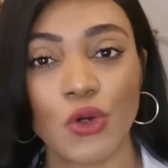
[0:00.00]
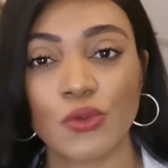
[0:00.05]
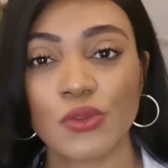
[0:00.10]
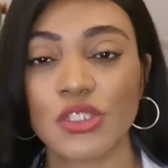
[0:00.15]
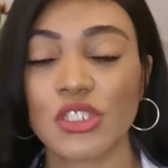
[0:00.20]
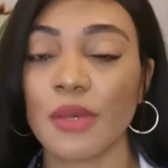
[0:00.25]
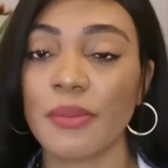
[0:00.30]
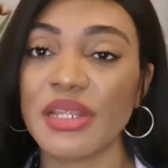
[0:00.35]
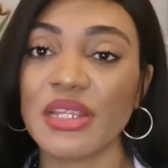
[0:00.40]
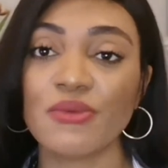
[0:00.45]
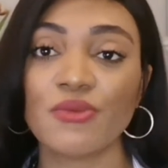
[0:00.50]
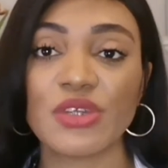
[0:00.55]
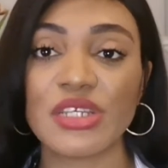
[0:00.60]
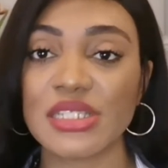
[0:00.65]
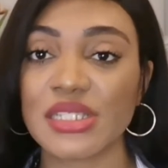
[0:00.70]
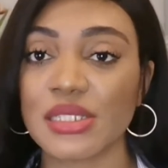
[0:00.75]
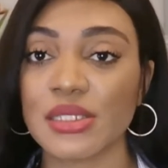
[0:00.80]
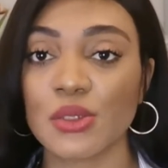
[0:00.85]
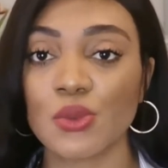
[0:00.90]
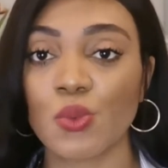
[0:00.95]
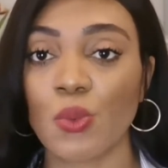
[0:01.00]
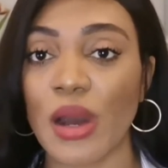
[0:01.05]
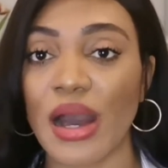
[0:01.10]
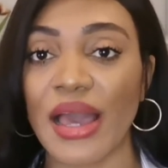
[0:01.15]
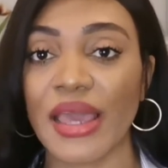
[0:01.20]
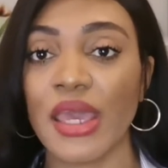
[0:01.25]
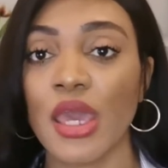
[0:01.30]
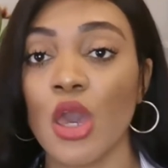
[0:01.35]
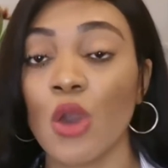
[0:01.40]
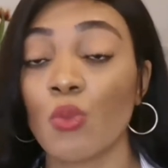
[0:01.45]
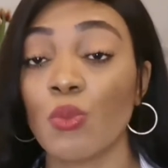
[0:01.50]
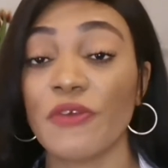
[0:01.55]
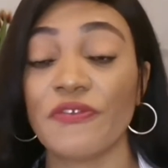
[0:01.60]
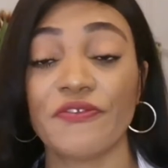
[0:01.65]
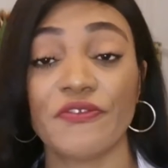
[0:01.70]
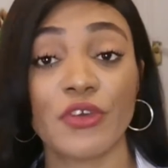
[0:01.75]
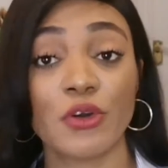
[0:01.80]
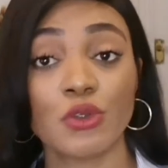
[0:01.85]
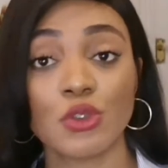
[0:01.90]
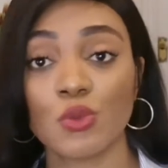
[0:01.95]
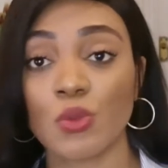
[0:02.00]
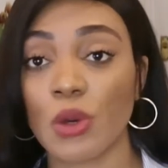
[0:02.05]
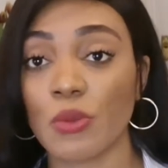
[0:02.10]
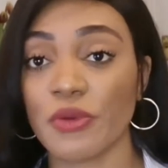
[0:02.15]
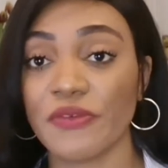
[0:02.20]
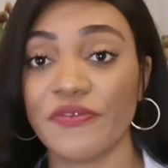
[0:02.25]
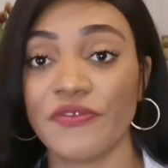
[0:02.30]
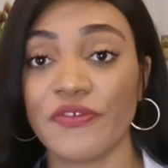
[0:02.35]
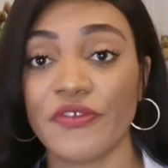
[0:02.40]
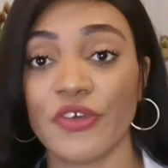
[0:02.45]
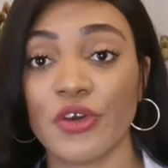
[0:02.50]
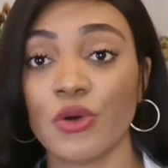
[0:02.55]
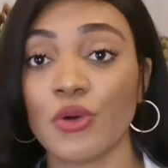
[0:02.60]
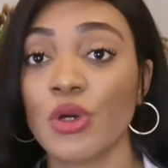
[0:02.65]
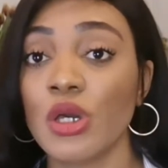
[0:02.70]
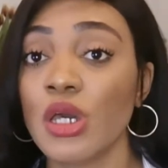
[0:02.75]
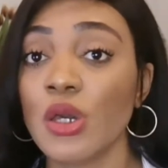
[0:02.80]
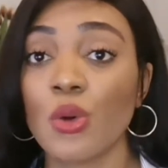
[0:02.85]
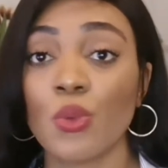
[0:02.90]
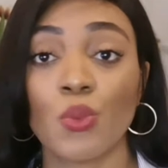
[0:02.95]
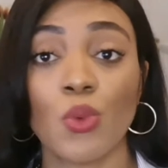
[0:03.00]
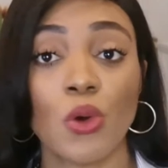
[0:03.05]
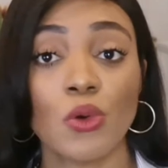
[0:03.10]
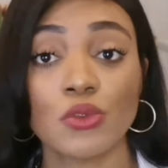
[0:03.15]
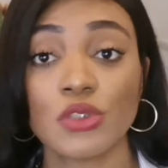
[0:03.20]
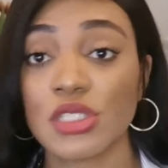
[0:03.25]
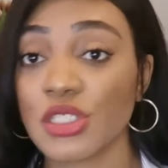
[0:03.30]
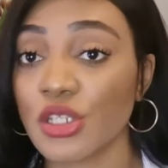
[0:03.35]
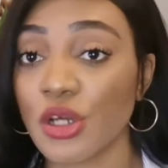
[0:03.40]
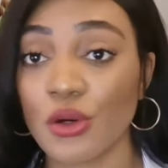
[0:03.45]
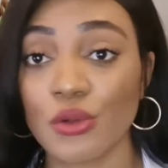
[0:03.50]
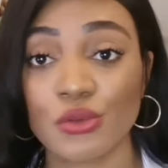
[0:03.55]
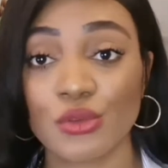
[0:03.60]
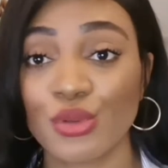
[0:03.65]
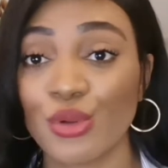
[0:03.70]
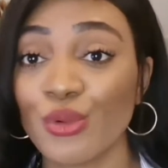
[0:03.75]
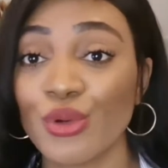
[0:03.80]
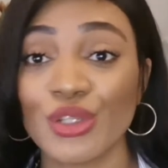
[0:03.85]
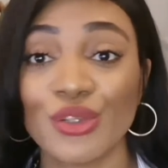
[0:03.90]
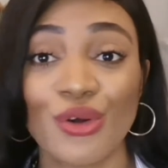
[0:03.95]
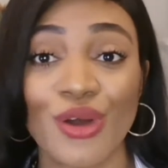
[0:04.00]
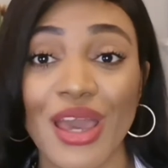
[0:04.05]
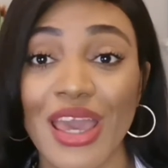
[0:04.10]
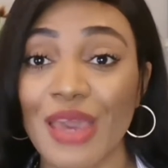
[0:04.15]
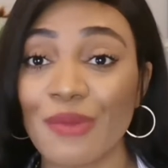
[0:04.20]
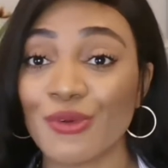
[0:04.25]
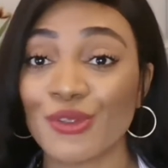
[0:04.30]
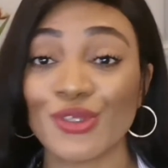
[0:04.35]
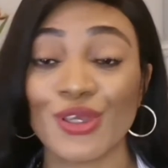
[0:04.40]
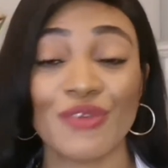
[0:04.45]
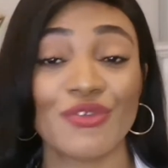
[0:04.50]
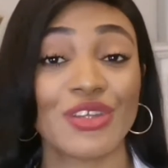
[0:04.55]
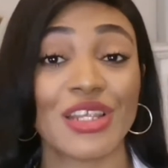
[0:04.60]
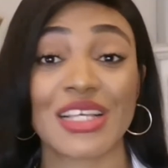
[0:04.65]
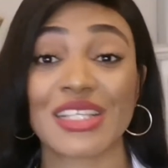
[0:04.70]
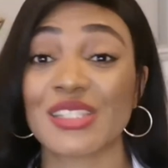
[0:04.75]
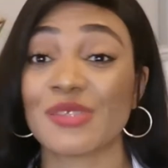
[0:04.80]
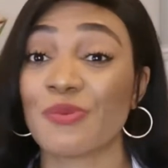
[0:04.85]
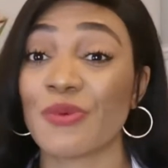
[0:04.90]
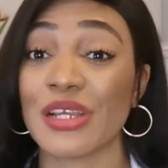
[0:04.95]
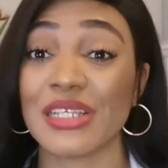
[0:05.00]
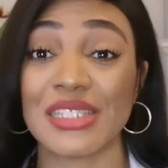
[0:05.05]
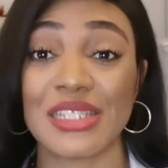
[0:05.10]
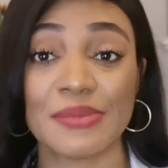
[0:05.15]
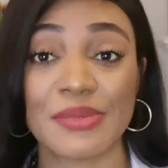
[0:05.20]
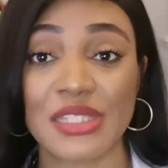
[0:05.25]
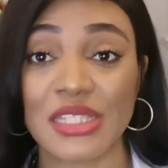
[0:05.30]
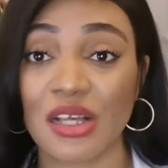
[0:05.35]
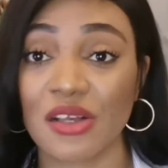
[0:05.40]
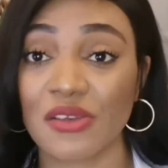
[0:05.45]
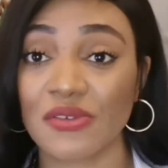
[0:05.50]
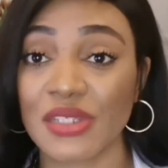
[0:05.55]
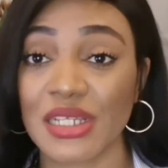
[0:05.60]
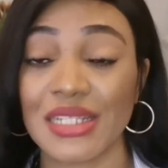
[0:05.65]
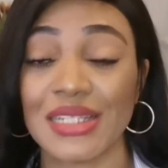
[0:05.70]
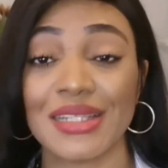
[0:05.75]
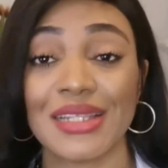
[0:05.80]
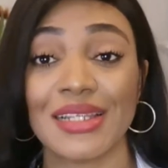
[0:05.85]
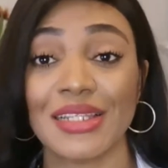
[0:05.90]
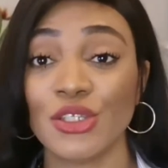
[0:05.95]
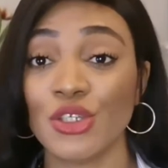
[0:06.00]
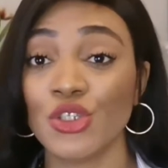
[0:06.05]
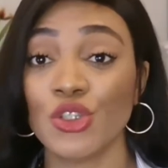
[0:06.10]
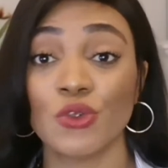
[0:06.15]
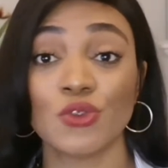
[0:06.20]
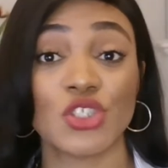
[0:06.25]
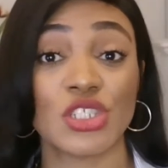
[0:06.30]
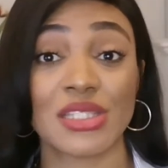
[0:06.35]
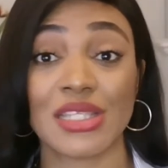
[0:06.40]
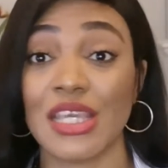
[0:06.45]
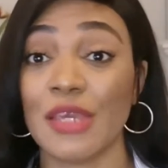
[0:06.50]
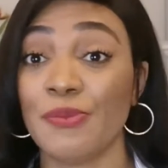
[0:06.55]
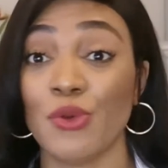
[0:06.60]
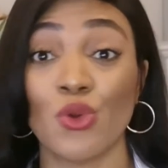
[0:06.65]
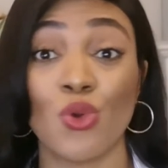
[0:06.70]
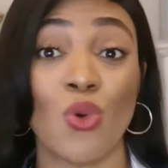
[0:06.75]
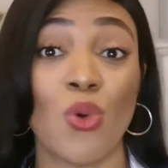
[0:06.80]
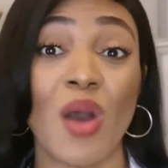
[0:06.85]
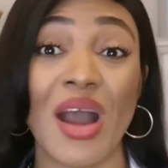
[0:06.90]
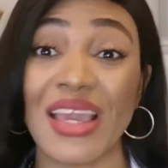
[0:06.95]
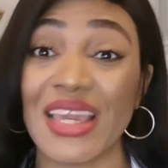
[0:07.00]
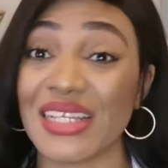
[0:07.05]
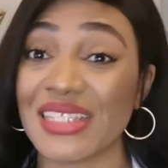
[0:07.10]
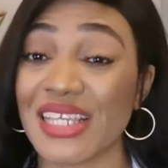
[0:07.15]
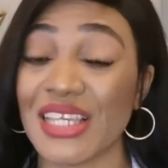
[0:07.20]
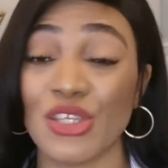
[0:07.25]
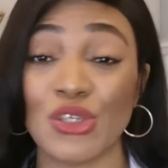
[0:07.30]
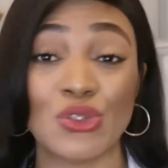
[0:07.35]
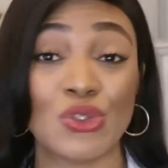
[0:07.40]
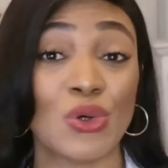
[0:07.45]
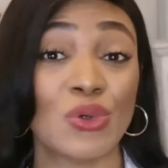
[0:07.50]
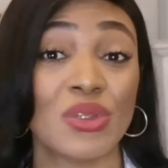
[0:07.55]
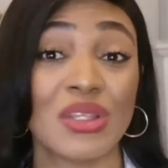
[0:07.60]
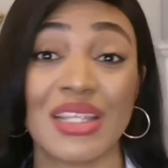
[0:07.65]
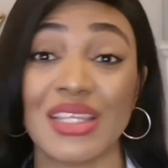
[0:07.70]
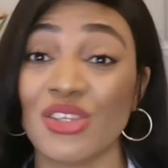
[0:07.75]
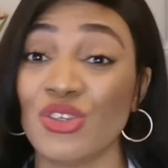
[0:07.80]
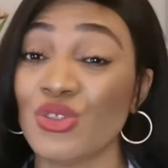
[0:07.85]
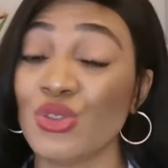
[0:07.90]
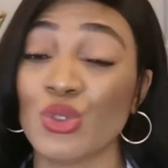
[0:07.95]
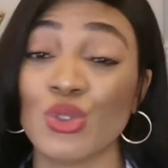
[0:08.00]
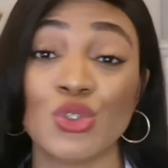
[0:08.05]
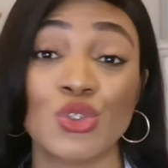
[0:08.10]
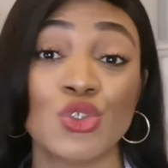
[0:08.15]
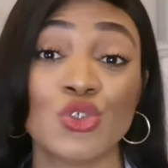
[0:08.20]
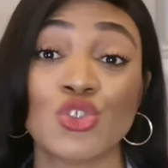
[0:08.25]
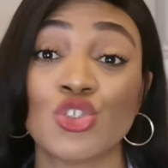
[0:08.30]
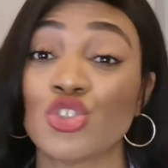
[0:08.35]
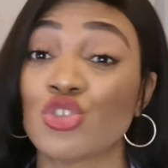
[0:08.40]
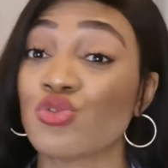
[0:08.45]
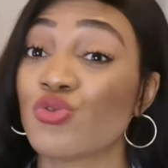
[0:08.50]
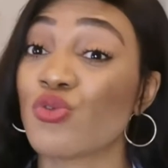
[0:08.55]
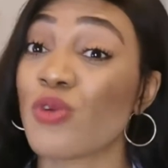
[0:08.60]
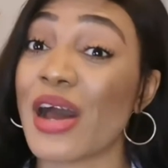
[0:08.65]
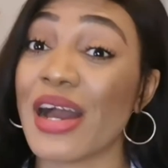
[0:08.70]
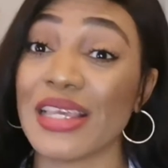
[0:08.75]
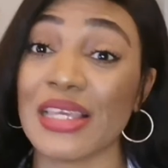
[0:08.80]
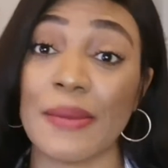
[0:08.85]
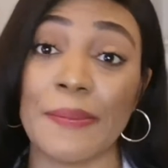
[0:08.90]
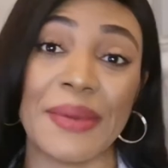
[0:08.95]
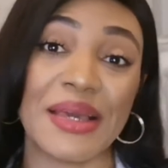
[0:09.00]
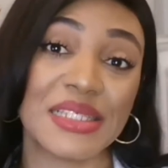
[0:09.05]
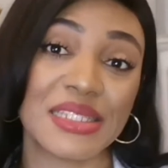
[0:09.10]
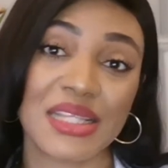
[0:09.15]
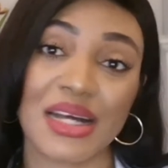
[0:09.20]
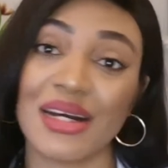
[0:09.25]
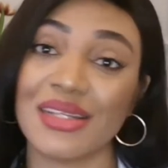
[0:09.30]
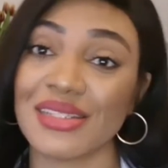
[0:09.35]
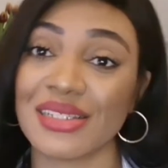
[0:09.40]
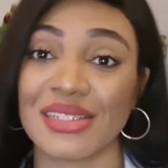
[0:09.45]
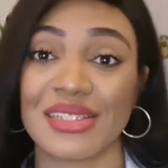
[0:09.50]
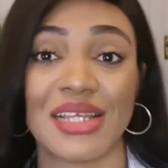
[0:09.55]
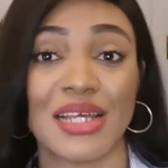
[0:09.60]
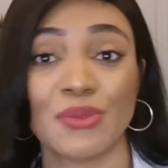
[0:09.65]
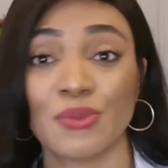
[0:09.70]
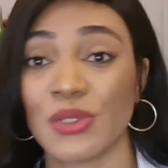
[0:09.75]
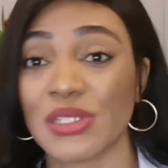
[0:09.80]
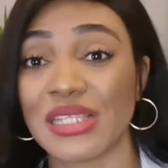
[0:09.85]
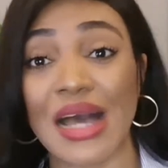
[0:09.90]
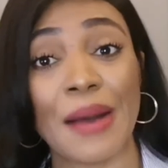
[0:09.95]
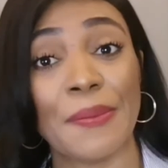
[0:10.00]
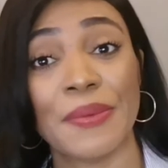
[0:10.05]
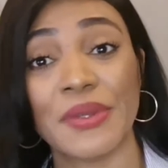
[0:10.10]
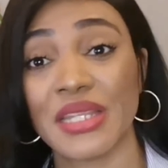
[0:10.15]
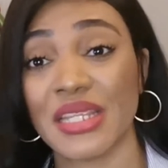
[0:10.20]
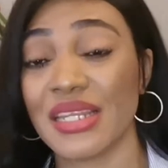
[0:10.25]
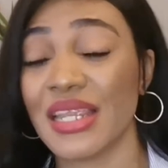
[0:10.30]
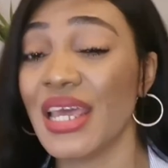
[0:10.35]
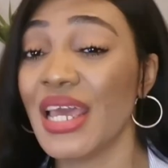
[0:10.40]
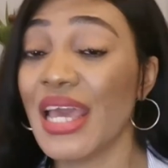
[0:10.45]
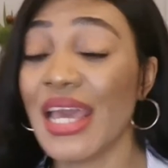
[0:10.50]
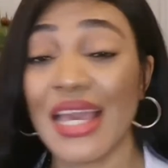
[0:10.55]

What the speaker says: So many reasons why we feel the way we feel. Woe to those who are not able to even express themselves and, just keep you quiet, and you try your best to understand what's happening.